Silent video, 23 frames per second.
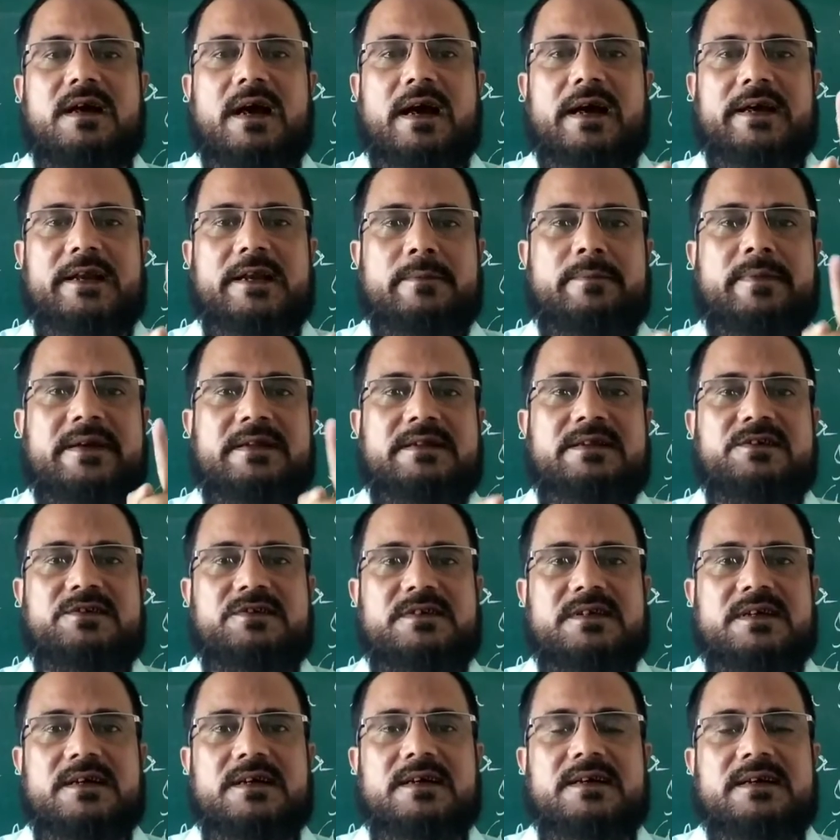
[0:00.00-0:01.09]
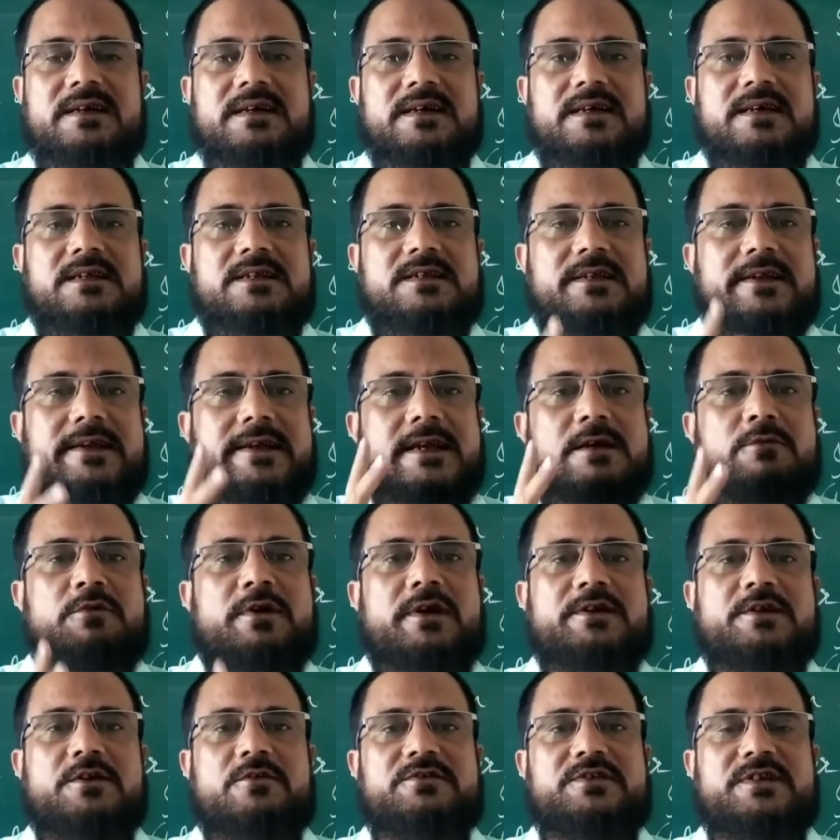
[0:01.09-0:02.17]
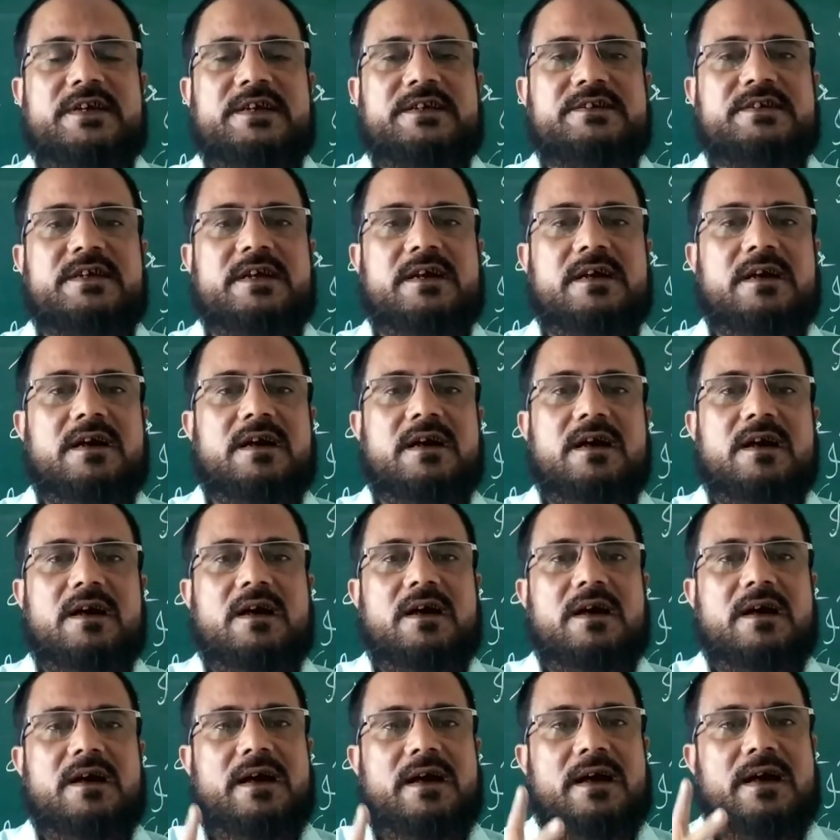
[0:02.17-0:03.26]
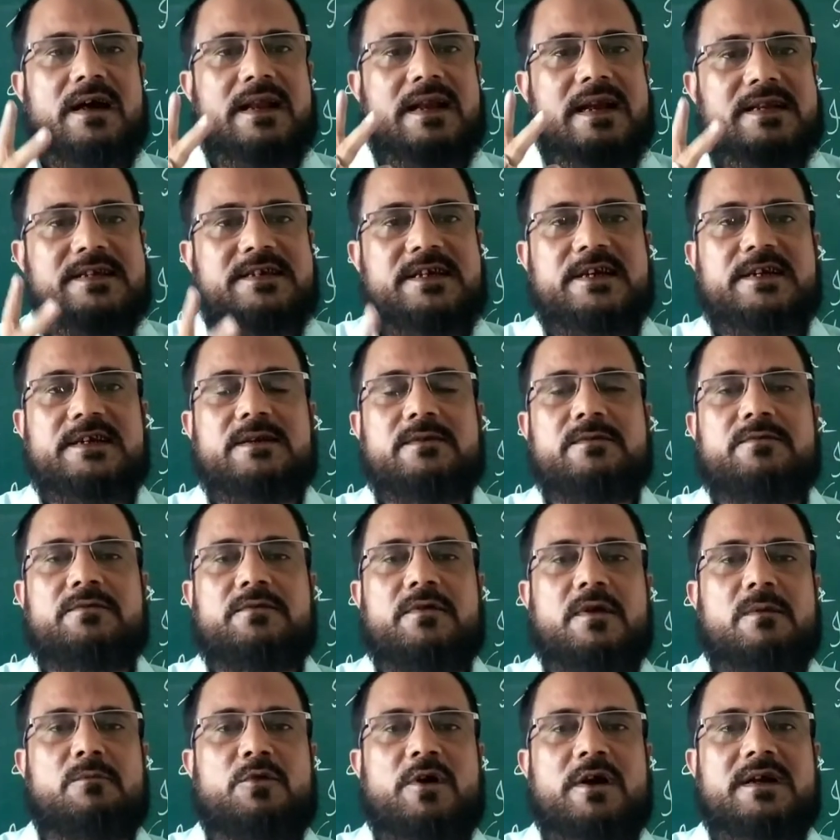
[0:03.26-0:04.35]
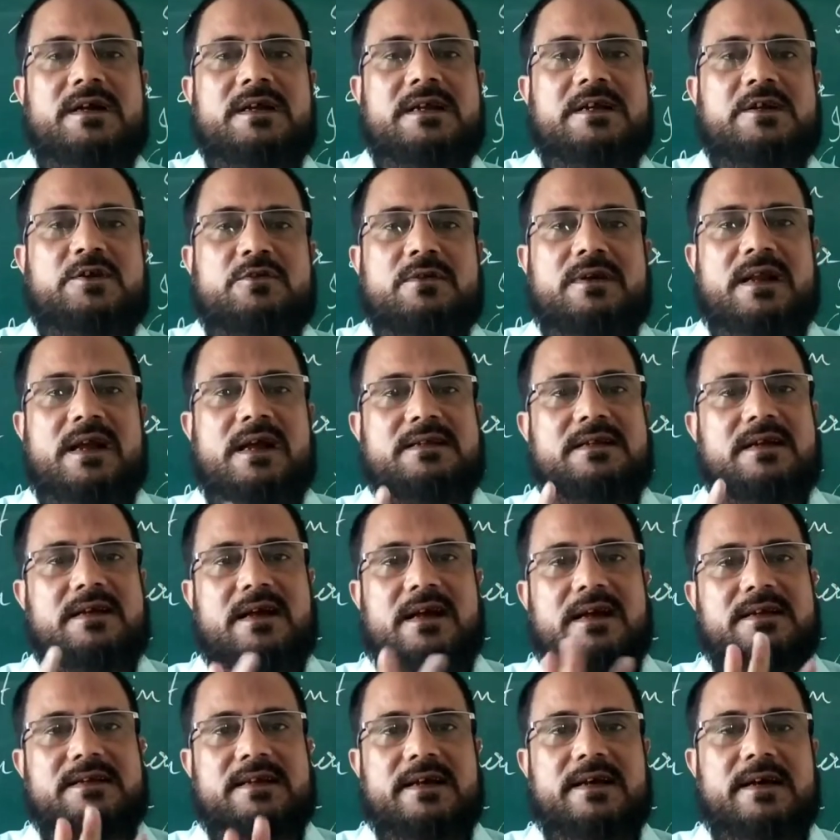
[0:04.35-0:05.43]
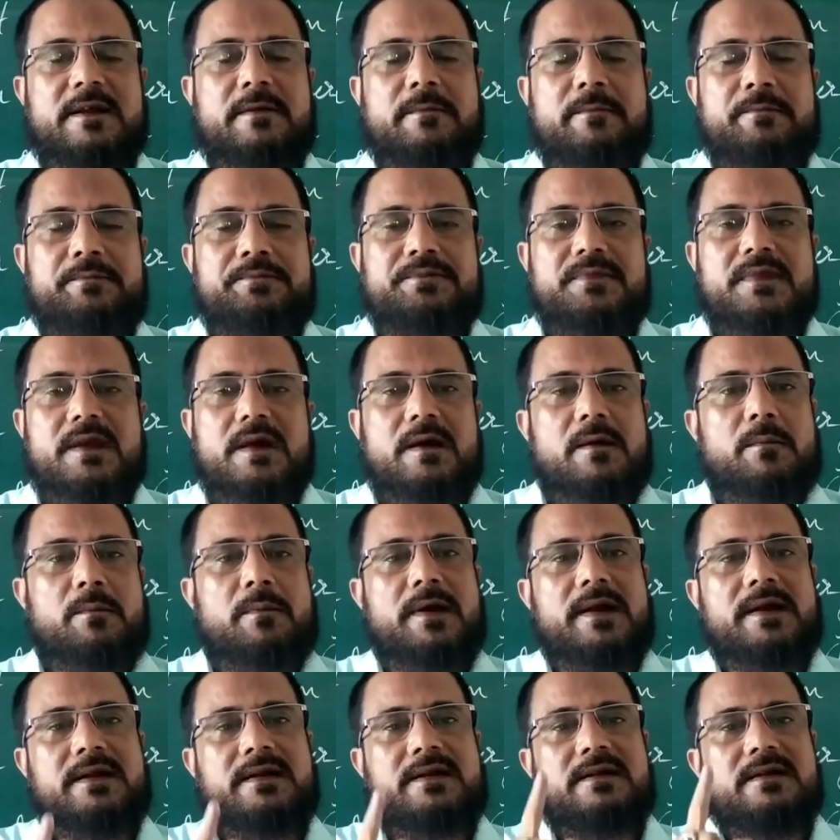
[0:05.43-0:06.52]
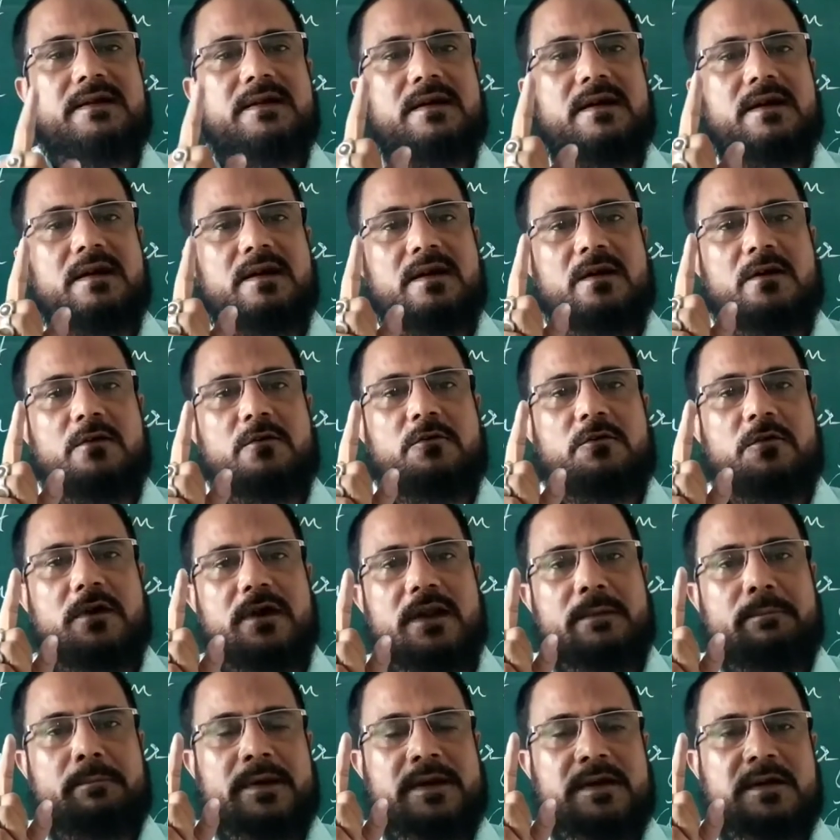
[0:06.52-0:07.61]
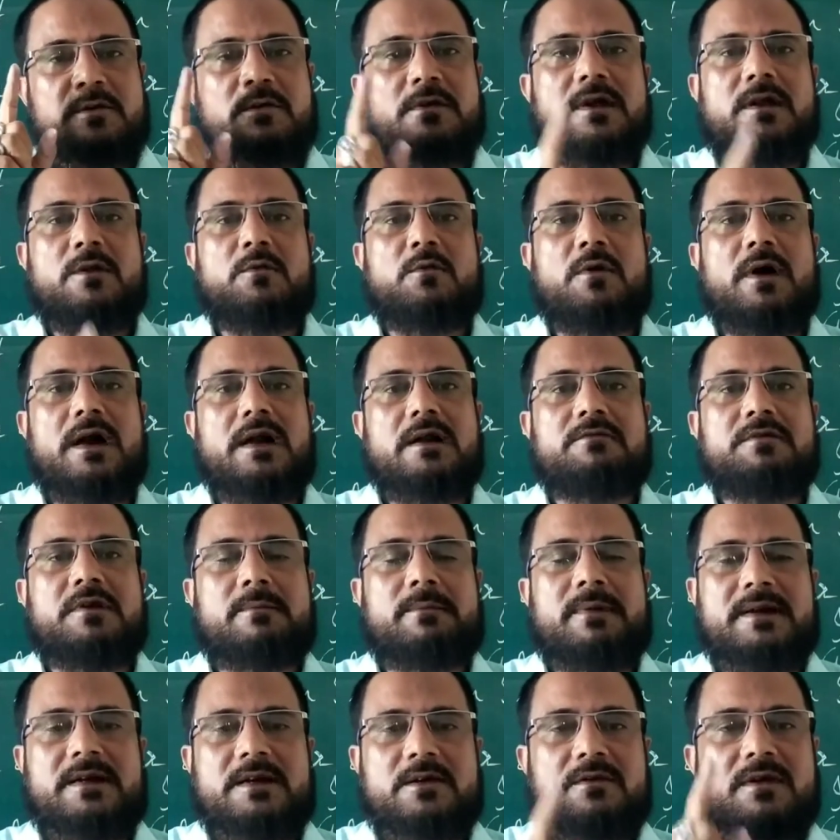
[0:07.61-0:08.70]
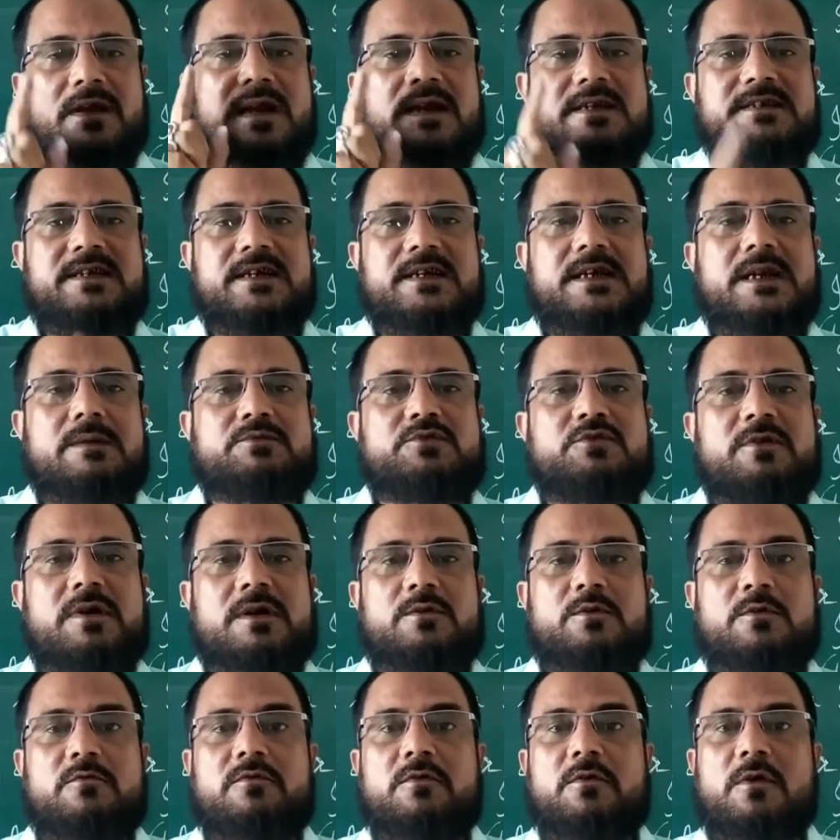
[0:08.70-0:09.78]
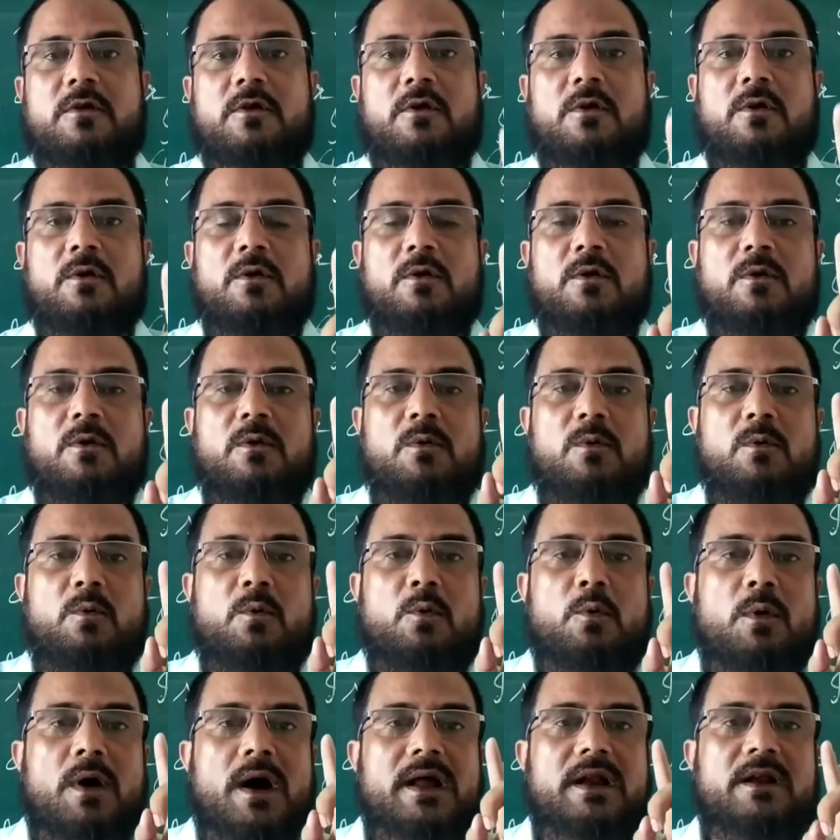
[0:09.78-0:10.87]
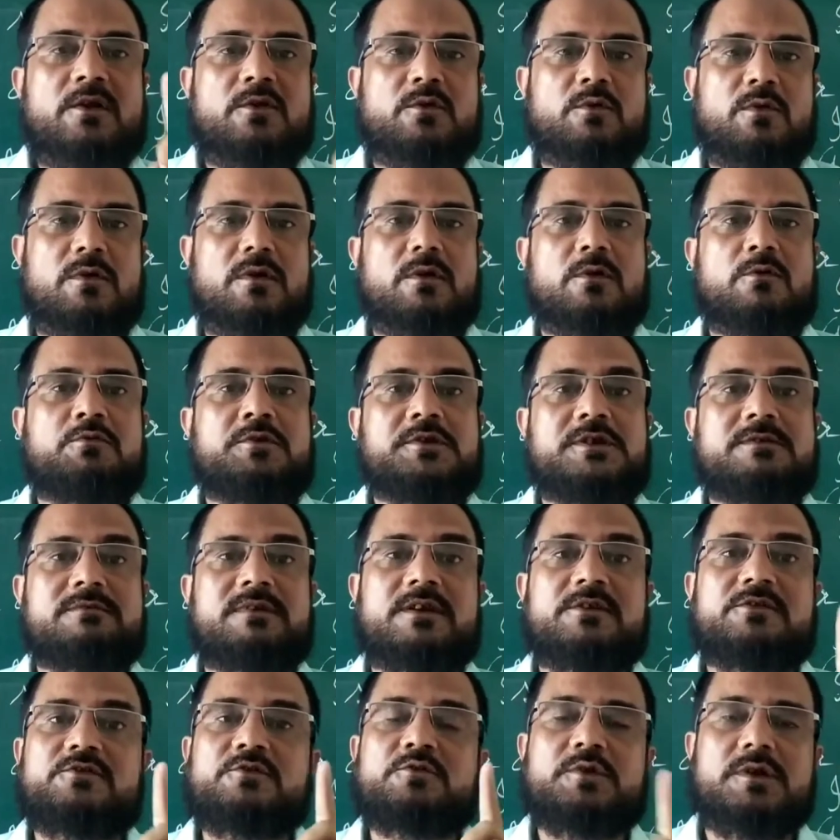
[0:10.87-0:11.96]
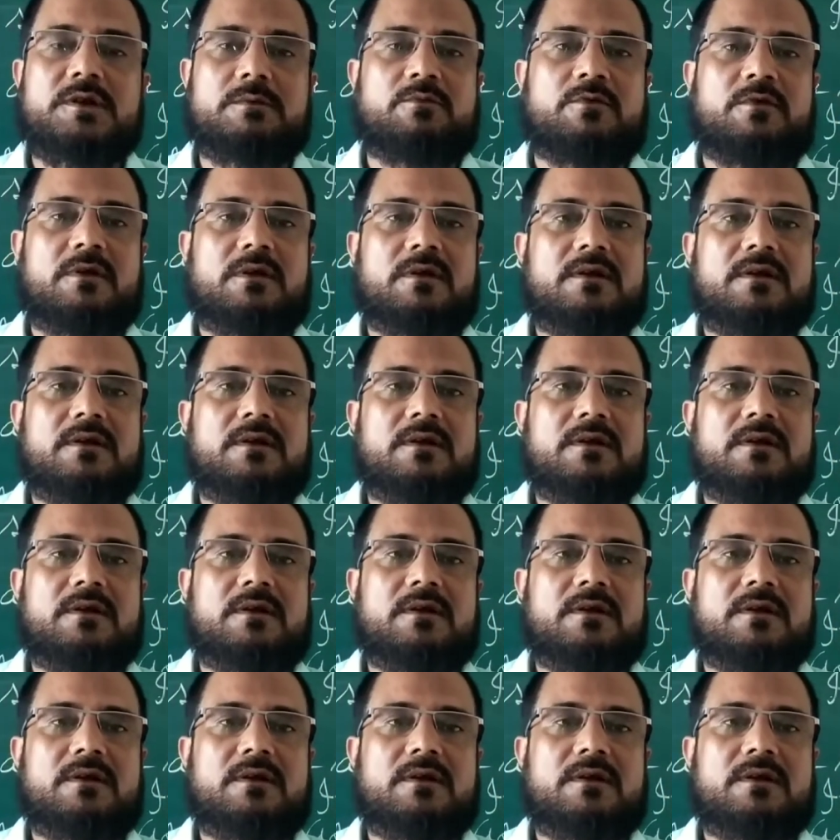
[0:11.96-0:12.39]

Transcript: I repeat this thing. Three ways of changing an adjective from one degree to another are there, but for a particular word, for a particular adjective, you have to follow one rule, whichever is suitable.